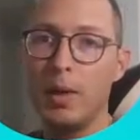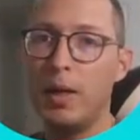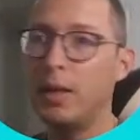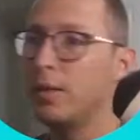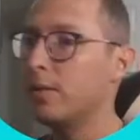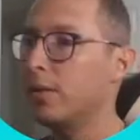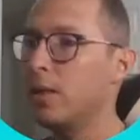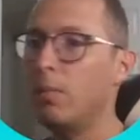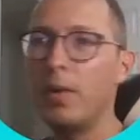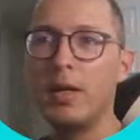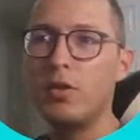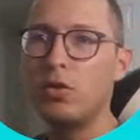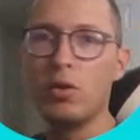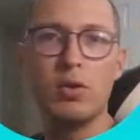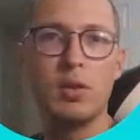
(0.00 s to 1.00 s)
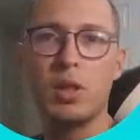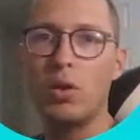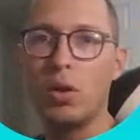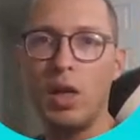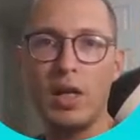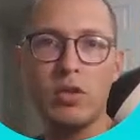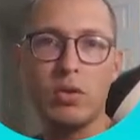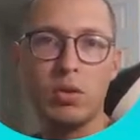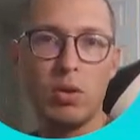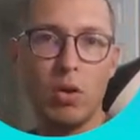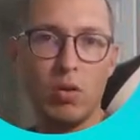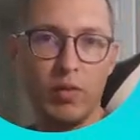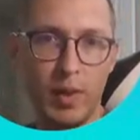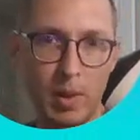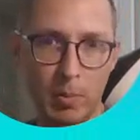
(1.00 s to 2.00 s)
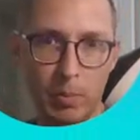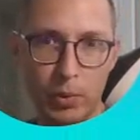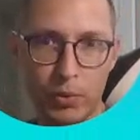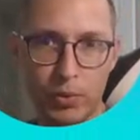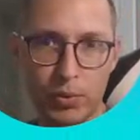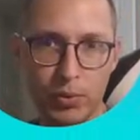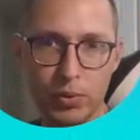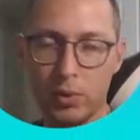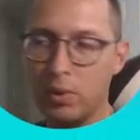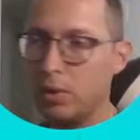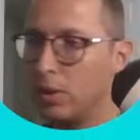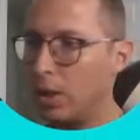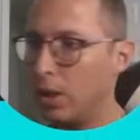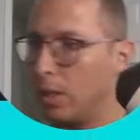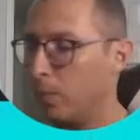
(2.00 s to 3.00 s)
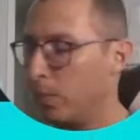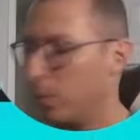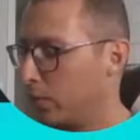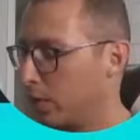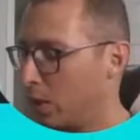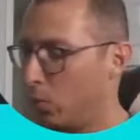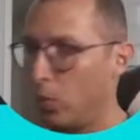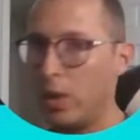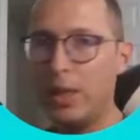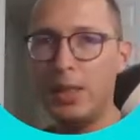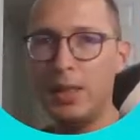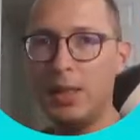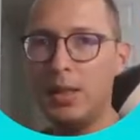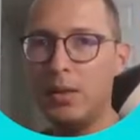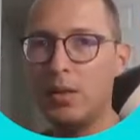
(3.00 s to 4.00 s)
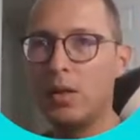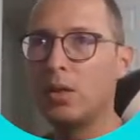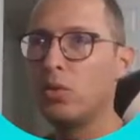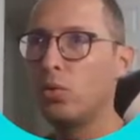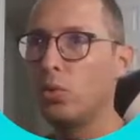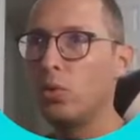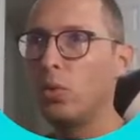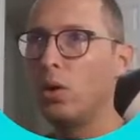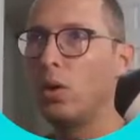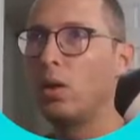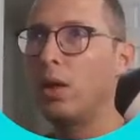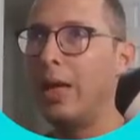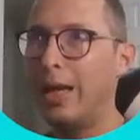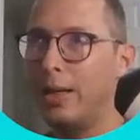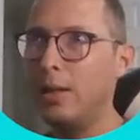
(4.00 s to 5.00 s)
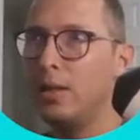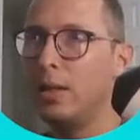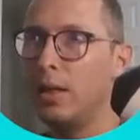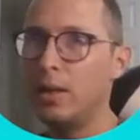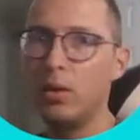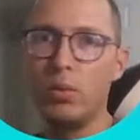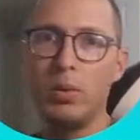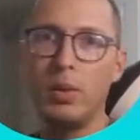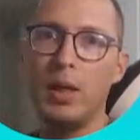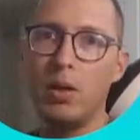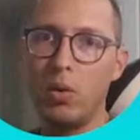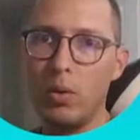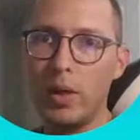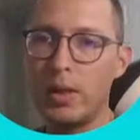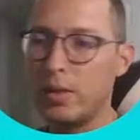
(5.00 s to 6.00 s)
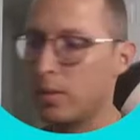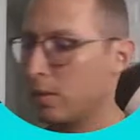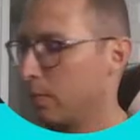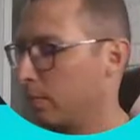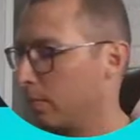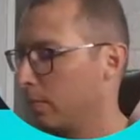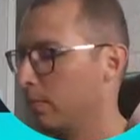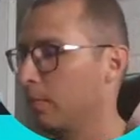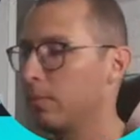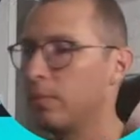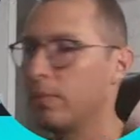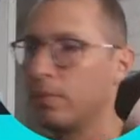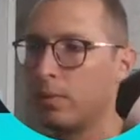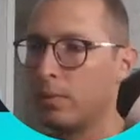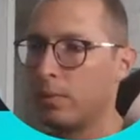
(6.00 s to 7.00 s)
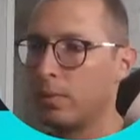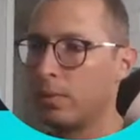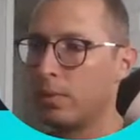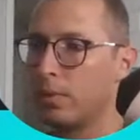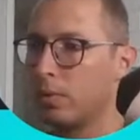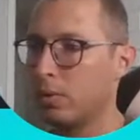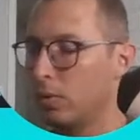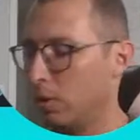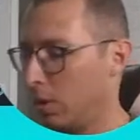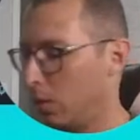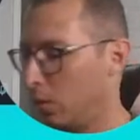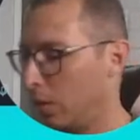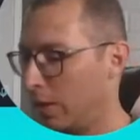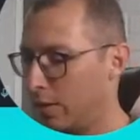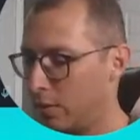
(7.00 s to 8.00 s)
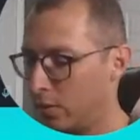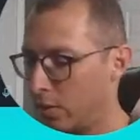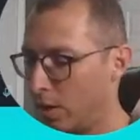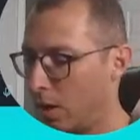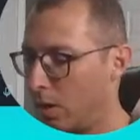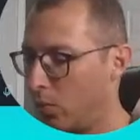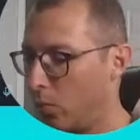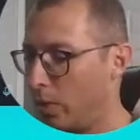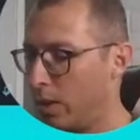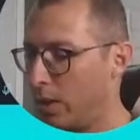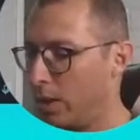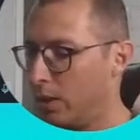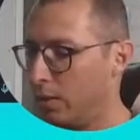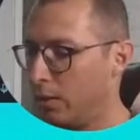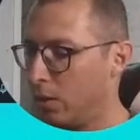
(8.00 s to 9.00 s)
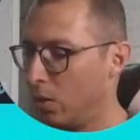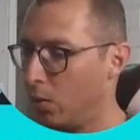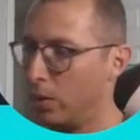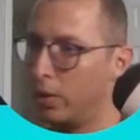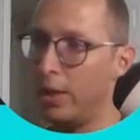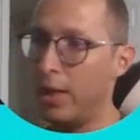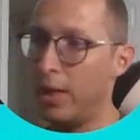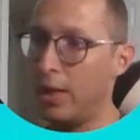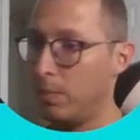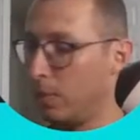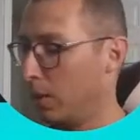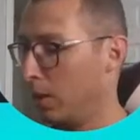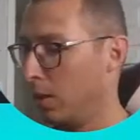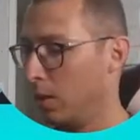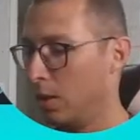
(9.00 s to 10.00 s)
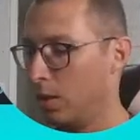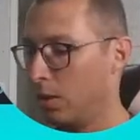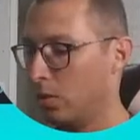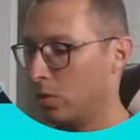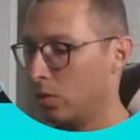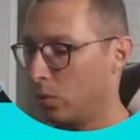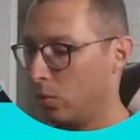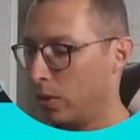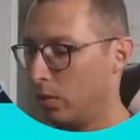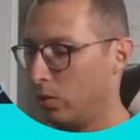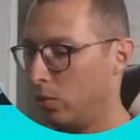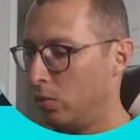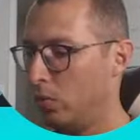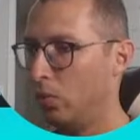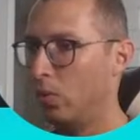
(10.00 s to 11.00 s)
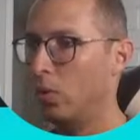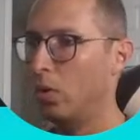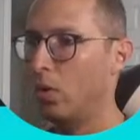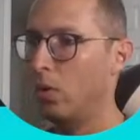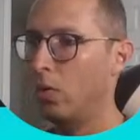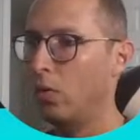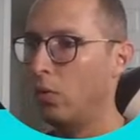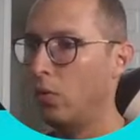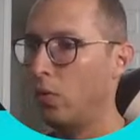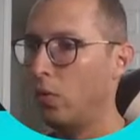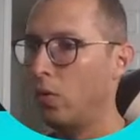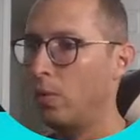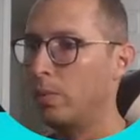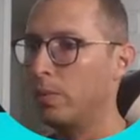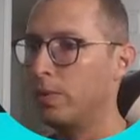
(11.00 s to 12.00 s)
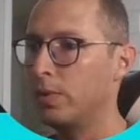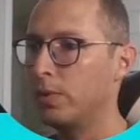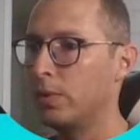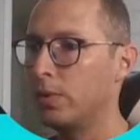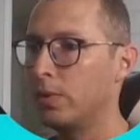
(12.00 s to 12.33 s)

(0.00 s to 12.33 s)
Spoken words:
And a schema is just a collection of inputs, the inputs that we need to edit and create owners. And we can start with the owner name. So we do forms.